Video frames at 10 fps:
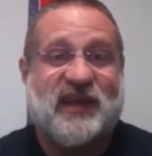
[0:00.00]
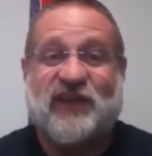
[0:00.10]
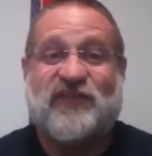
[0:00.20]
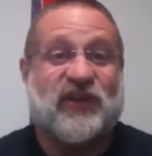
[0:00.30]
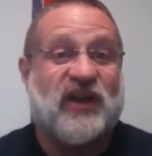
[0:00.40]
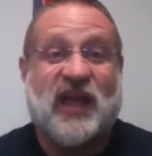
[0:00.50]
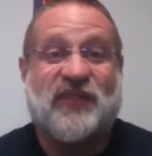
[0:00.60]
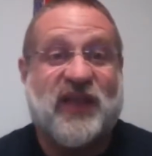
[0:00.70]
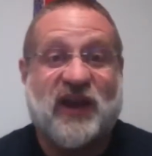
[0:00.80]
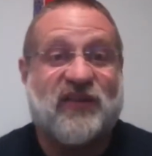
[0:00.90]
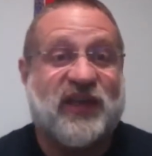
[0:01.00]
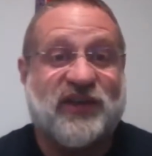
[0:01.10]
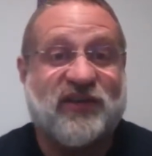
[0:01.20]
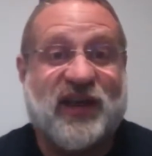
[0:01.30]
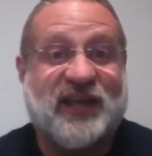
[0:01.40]
If you're not there,
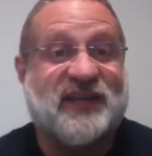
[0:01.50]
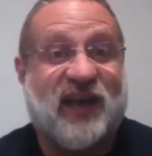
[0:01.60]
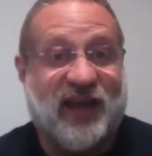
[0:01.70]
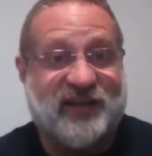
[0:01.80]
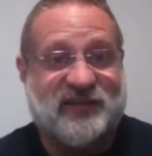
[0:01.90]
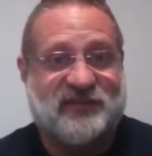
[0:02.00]
then you're not done.